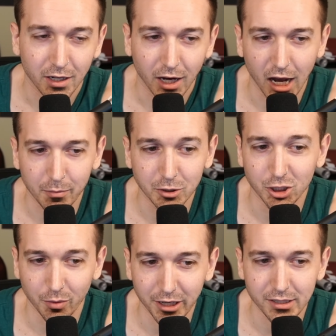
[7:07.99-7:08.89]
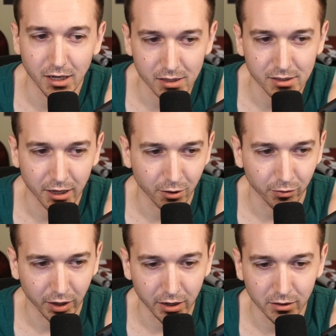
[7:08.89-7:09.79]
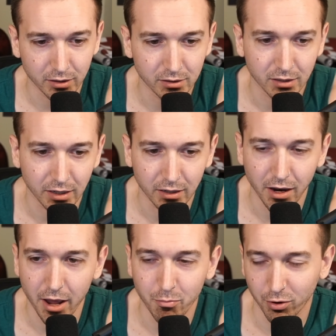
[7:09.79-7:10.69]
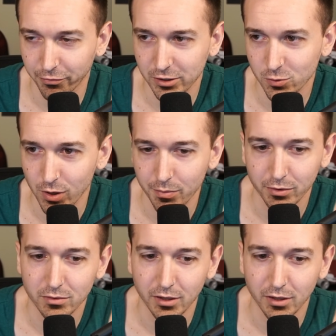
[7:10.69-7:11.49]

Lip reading: But Germany does take it over England in a perfect sweep.